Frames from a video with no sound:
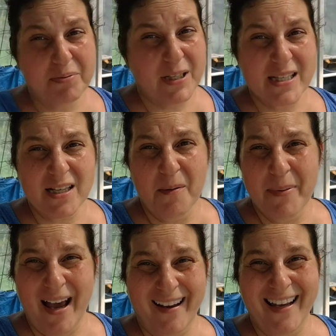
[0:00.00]
please come
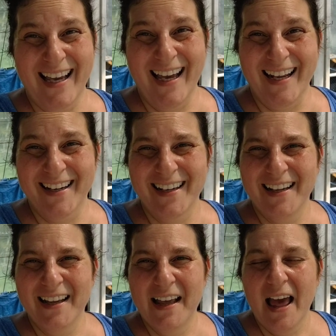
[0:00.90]
back again.
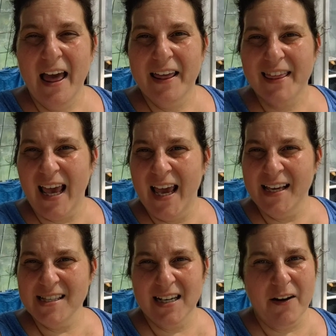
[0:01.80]

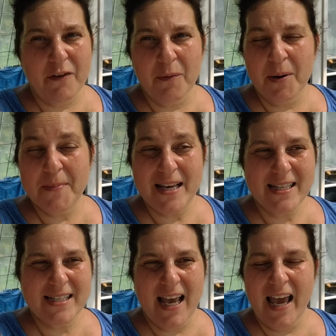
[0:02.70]
Thanks, and everyone be
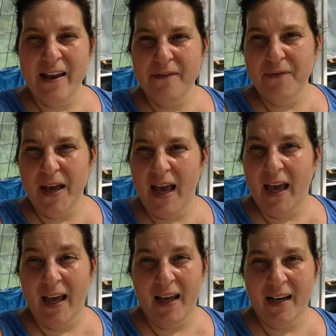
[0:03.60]
safe
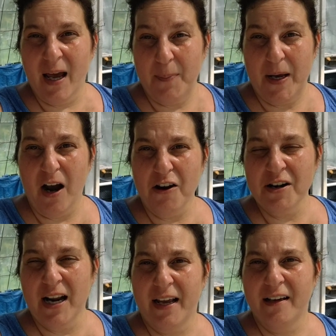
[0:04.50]
and happy
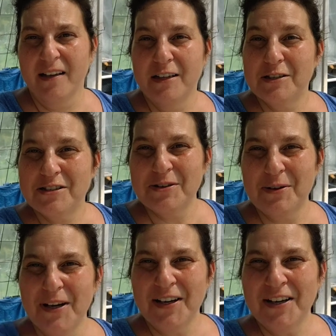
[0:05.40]
gardening.
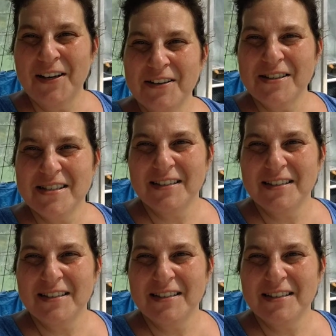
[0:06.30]
Toodles!